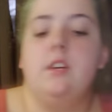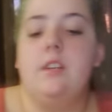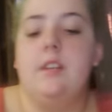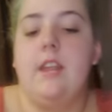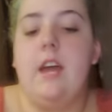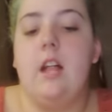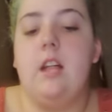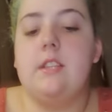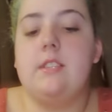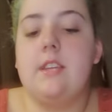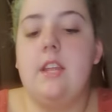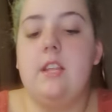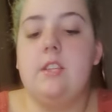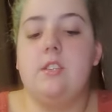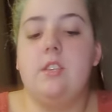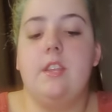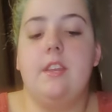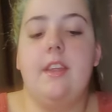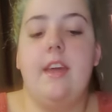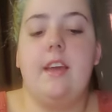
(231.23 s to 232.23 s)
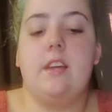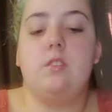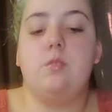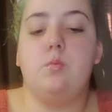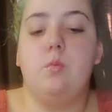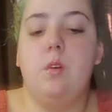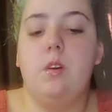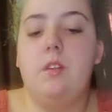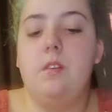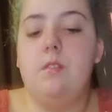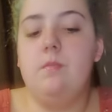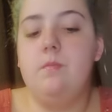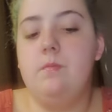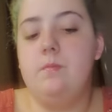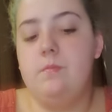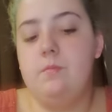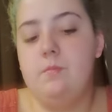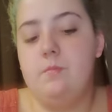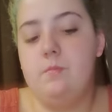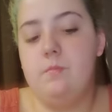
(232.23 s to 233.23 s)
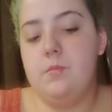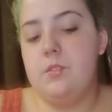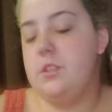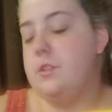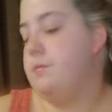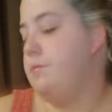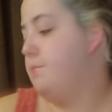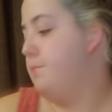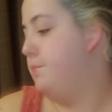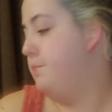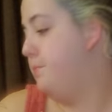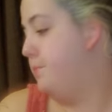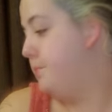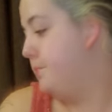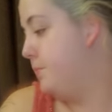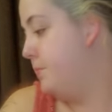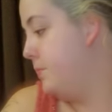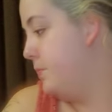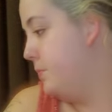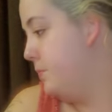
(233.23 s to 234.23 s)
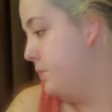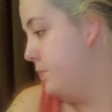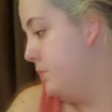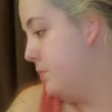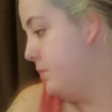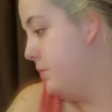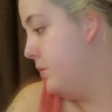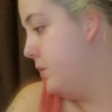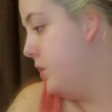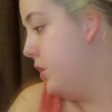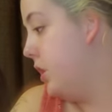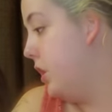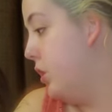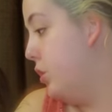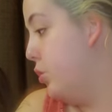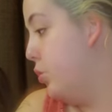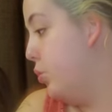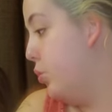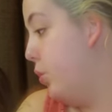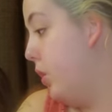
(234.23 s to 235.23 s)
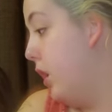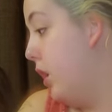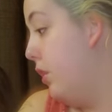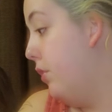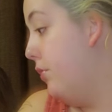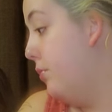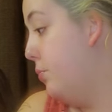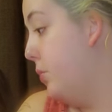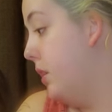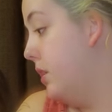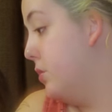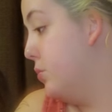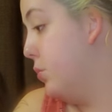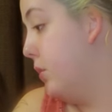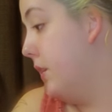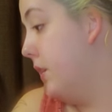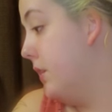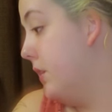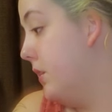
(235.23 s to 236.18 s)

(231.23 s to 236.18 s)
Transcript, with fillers: Now let's get into the next one. 21? No, 12 plus 1.